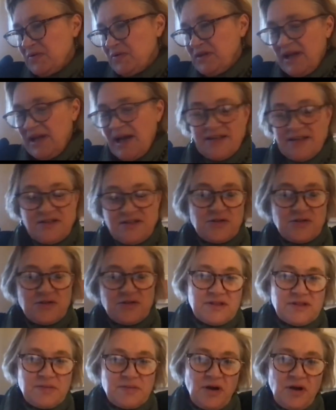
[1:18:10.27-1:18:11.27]
the answer
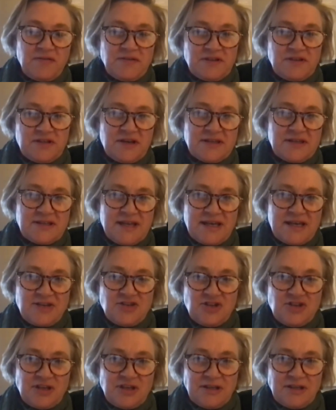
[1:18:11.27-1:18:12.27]
is
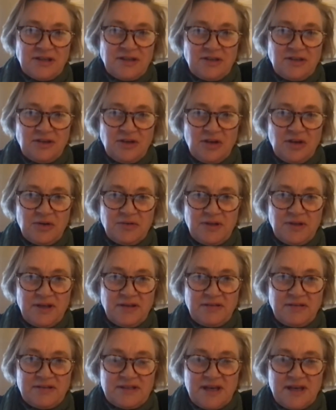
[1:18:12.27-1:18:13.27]
privatization, that